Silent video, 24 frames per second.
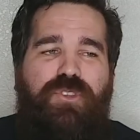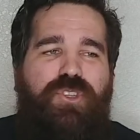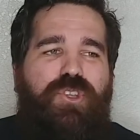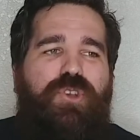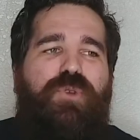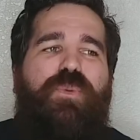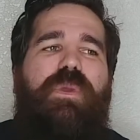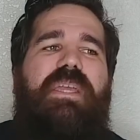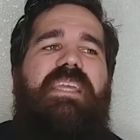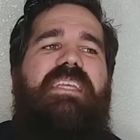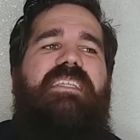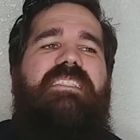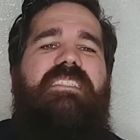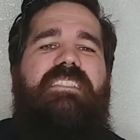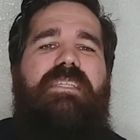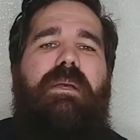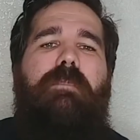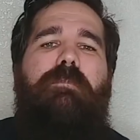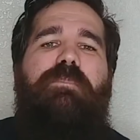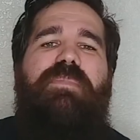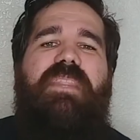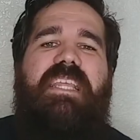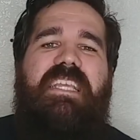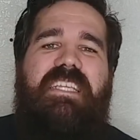doing
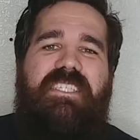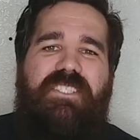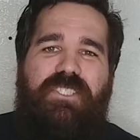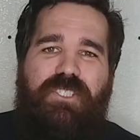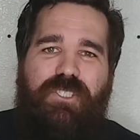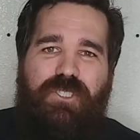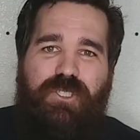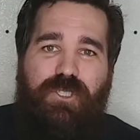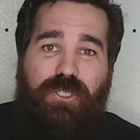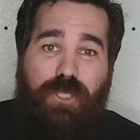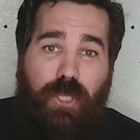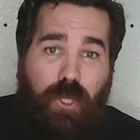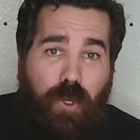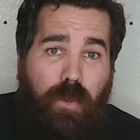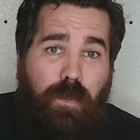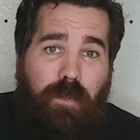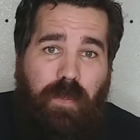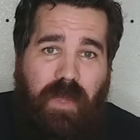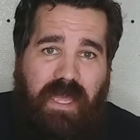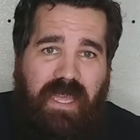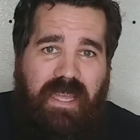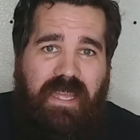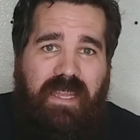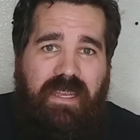something
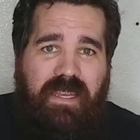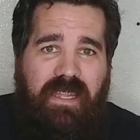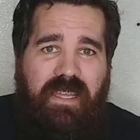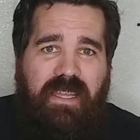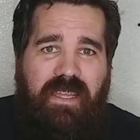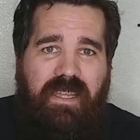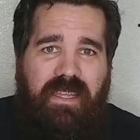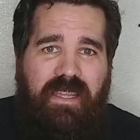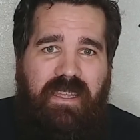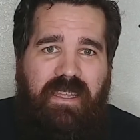stupid